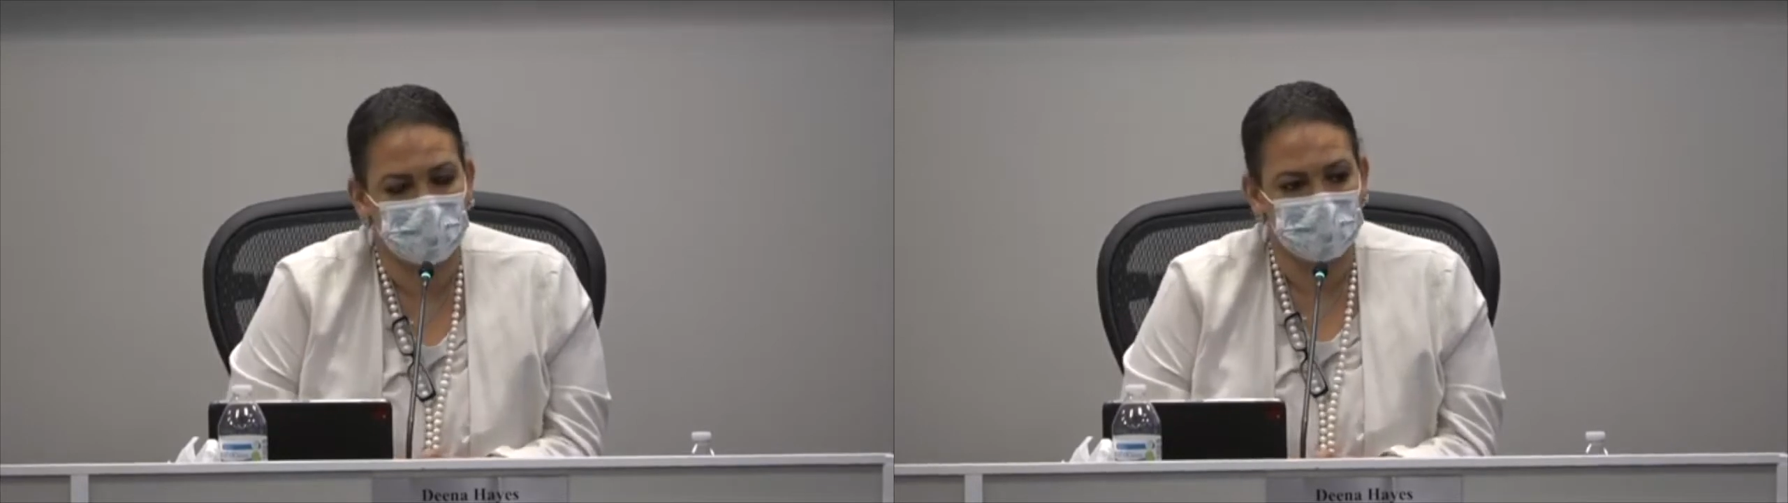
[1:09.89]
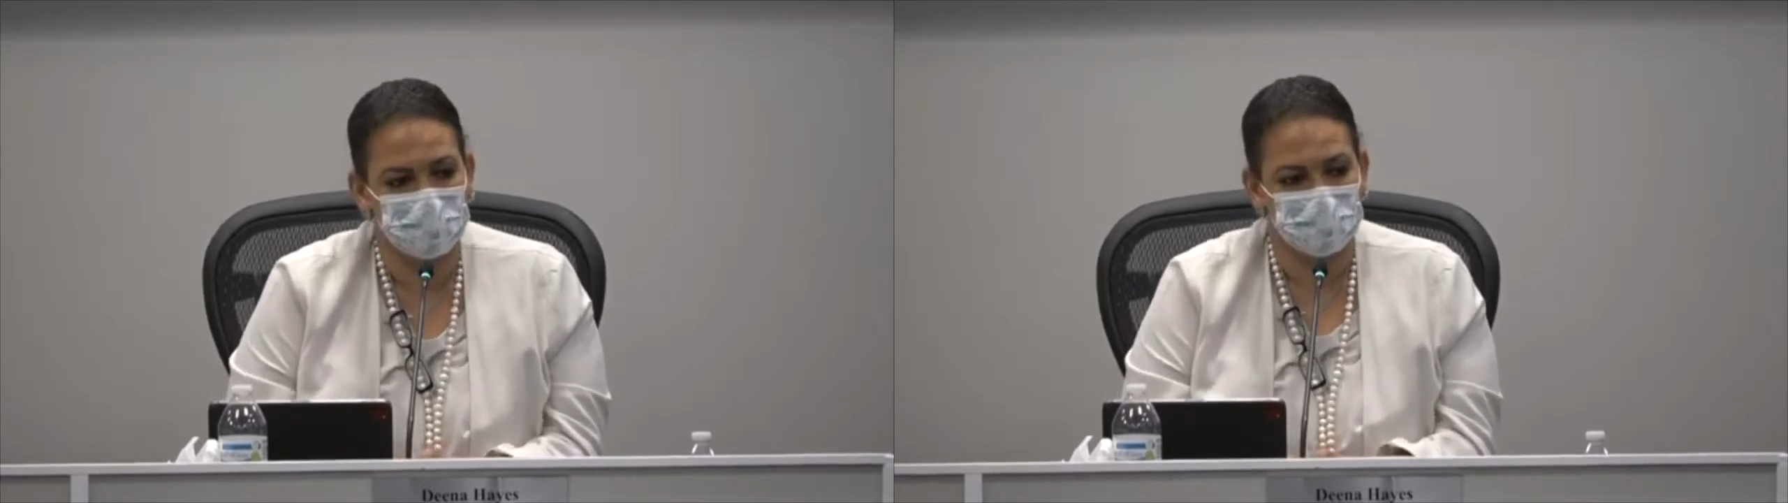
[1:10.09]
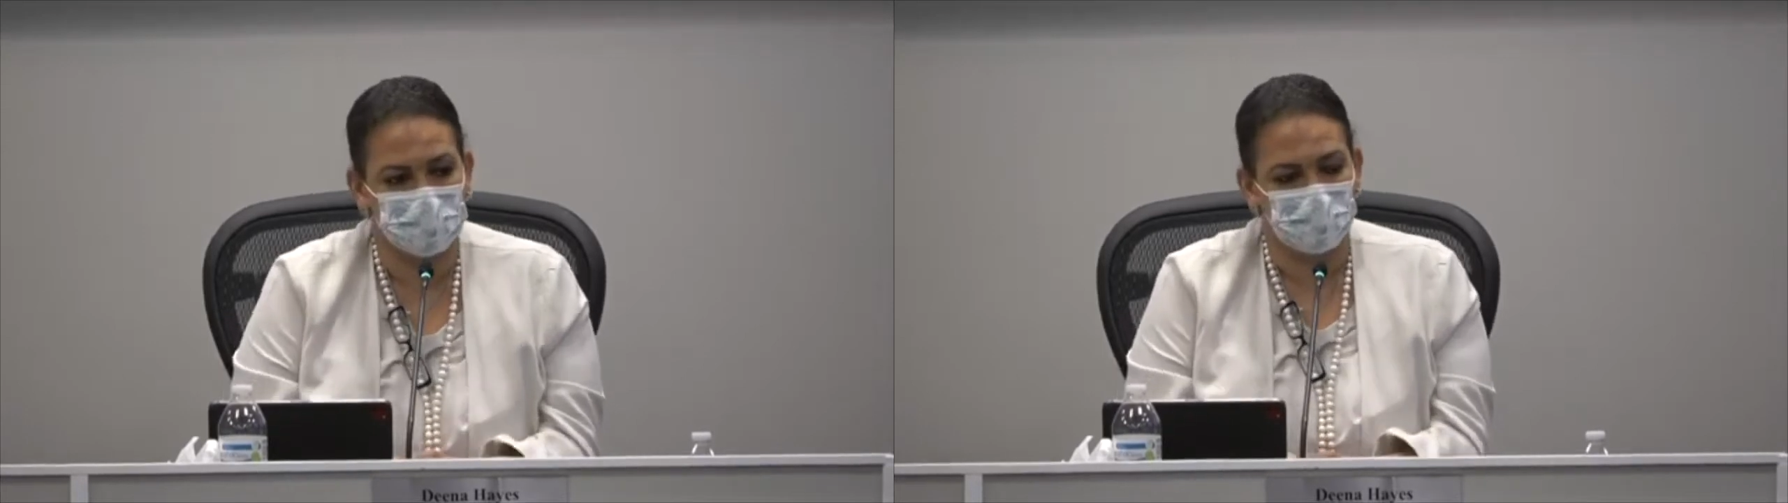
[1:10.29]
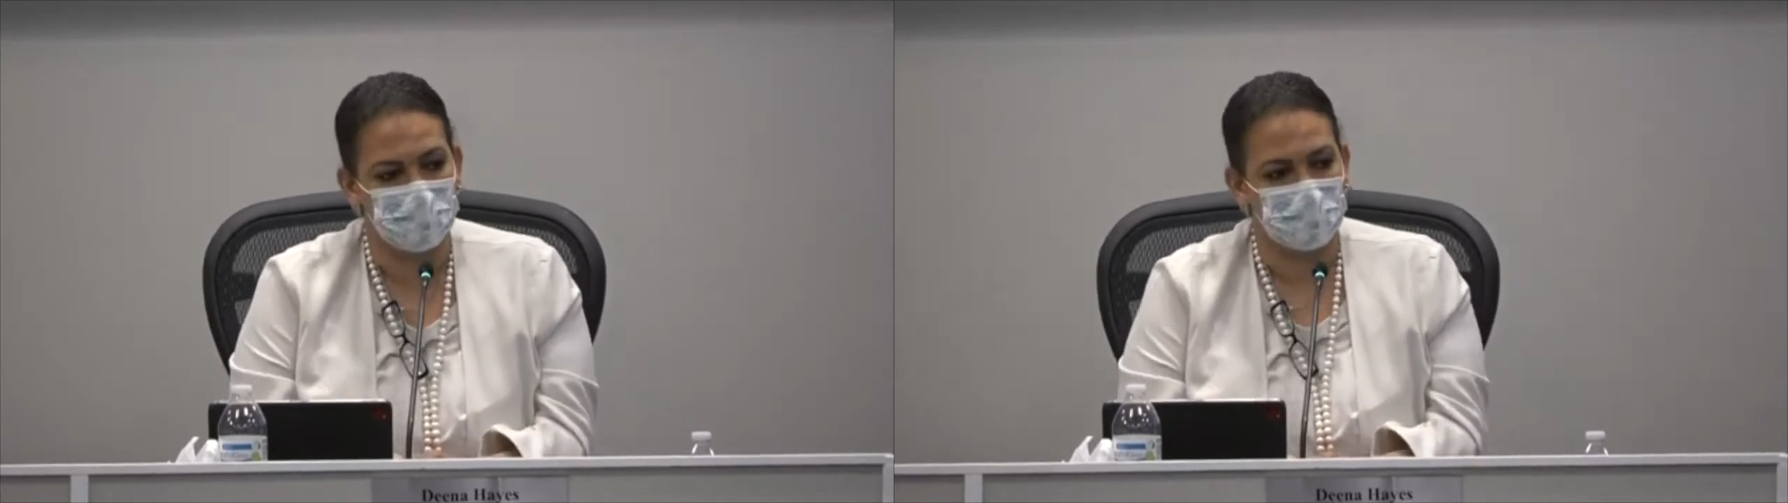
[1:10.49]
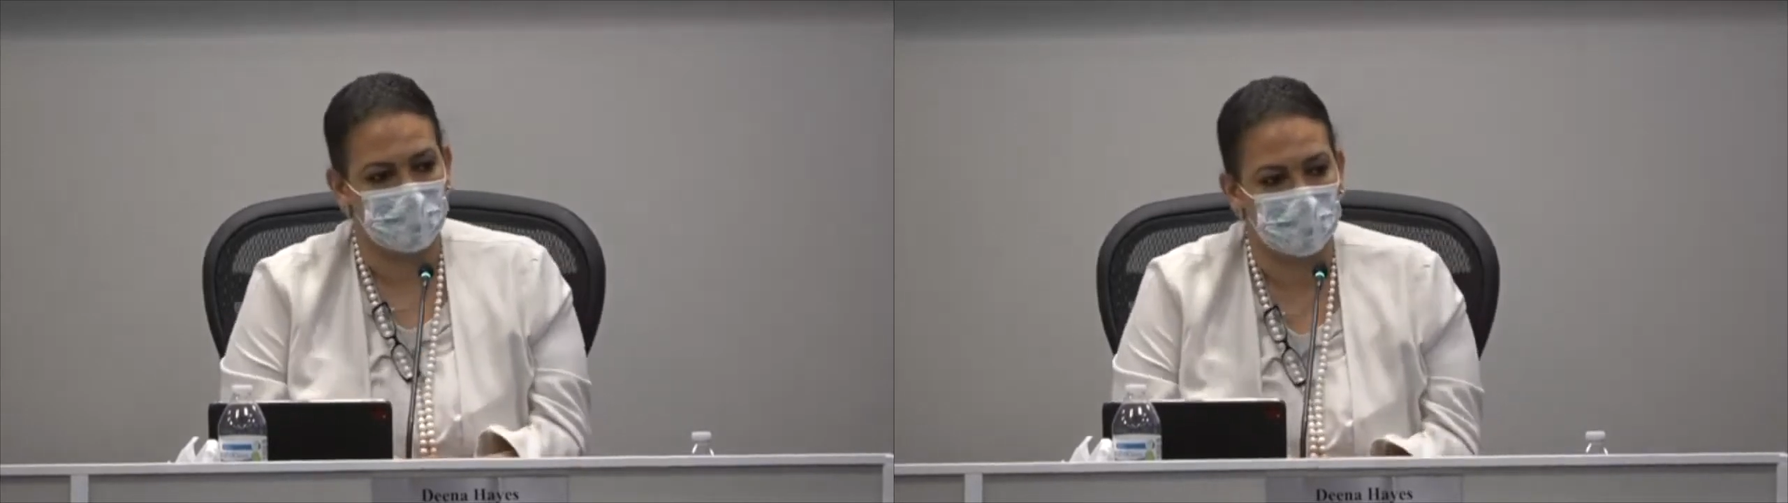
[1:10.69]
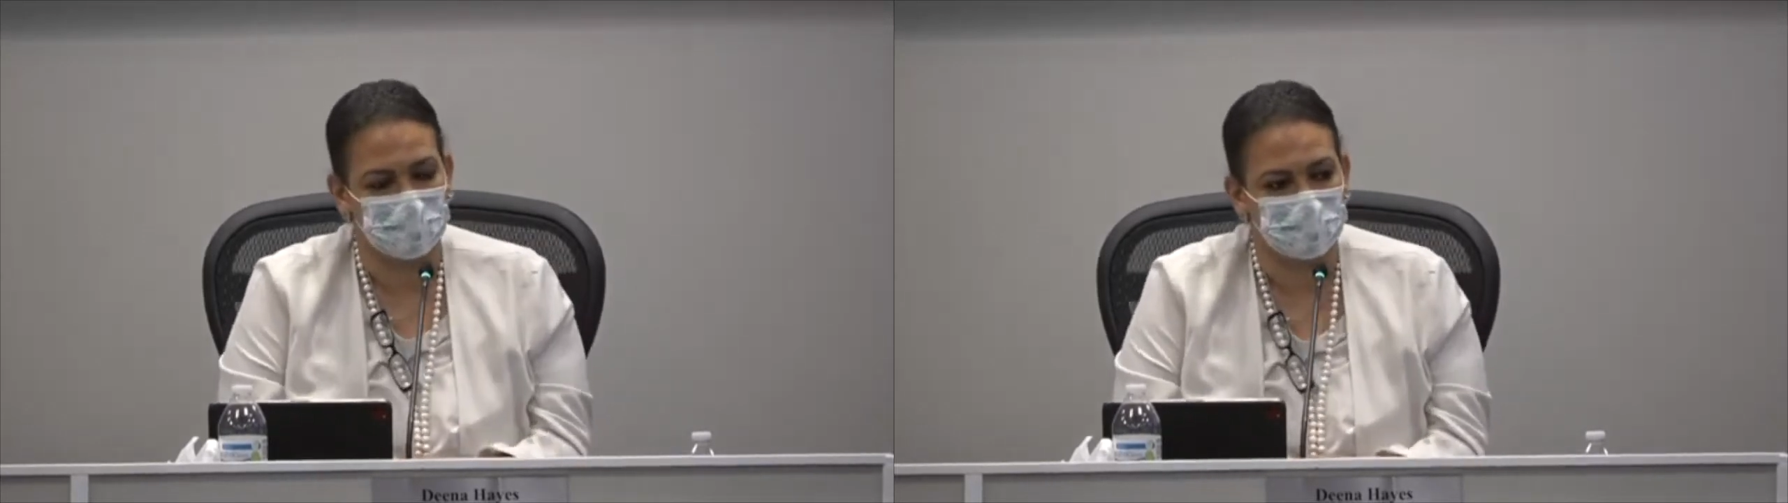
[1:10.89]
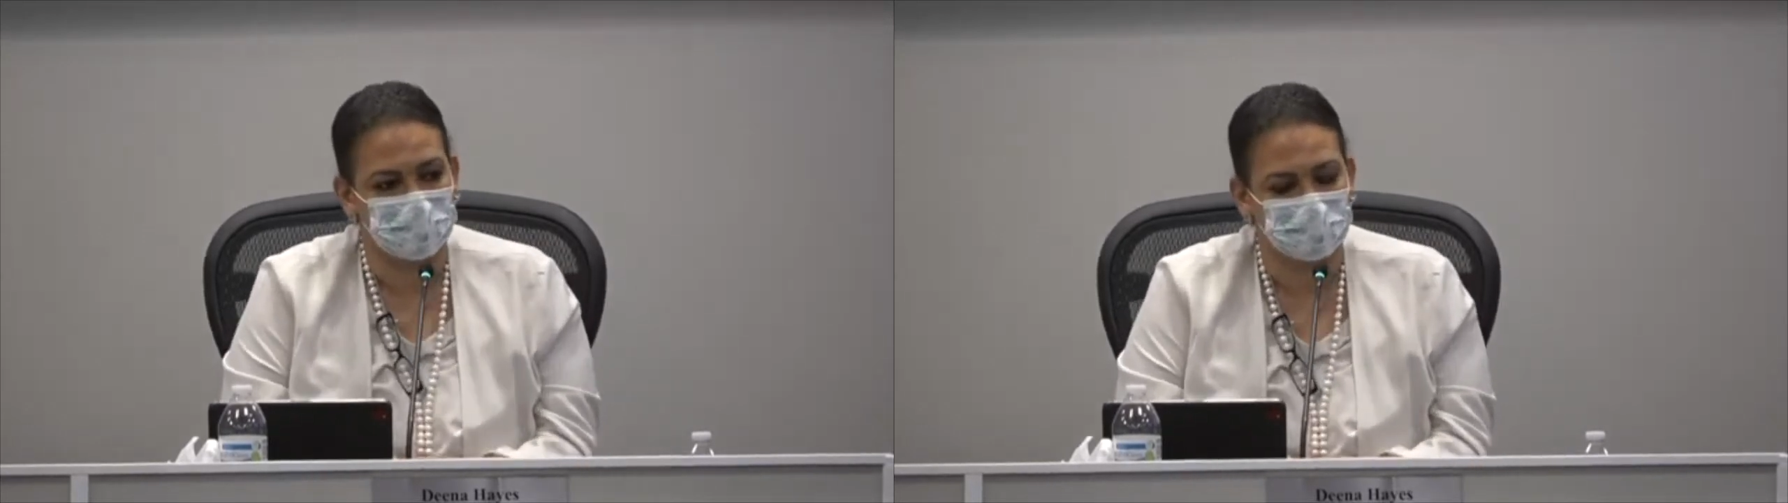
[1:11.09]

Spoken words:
this weekend